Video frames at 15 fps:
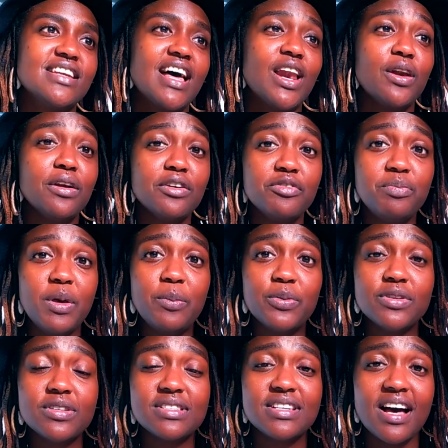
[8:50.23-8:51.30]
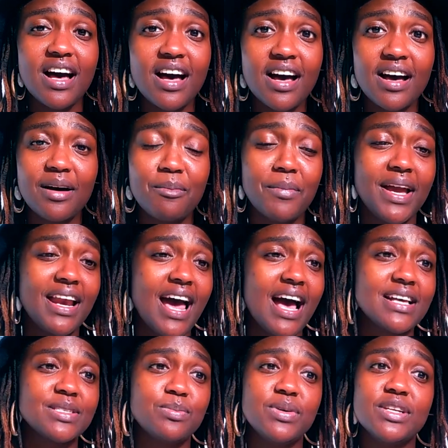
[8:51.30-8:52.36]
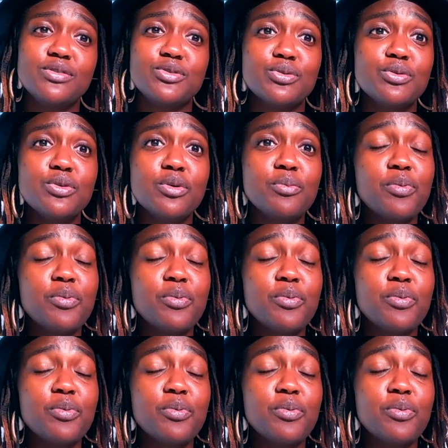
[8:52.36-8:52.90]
a lot of people's mine has been too,